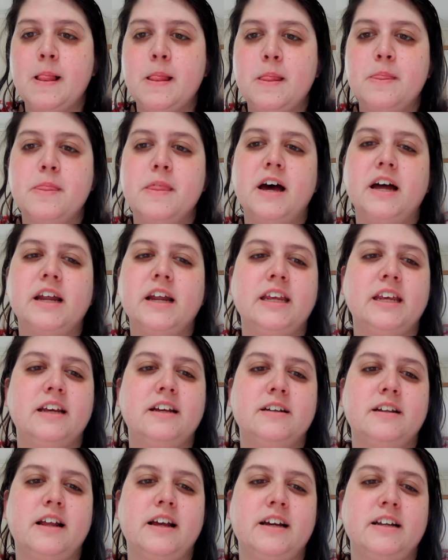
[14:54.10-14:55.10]
that he
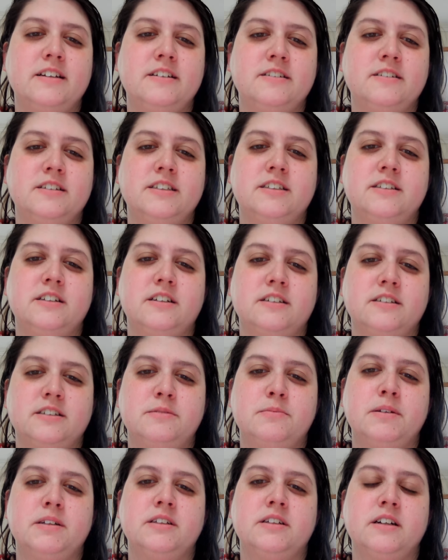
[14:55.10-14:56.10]
could handle his daughter's
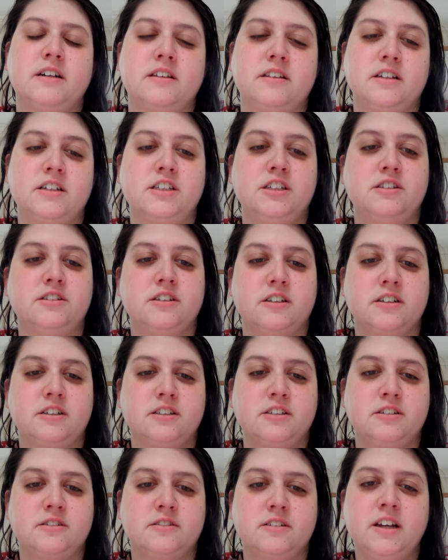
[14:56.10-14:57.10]
mental health issues on his
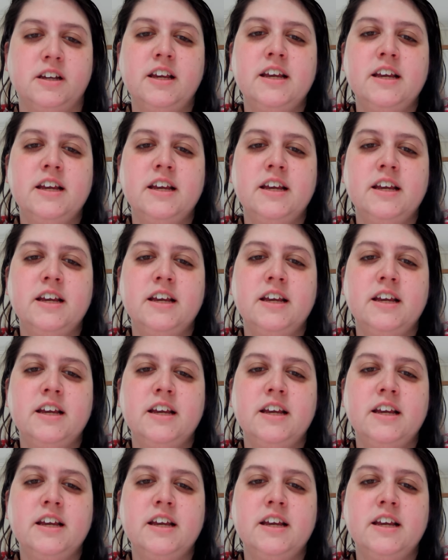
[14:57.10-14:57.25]
own.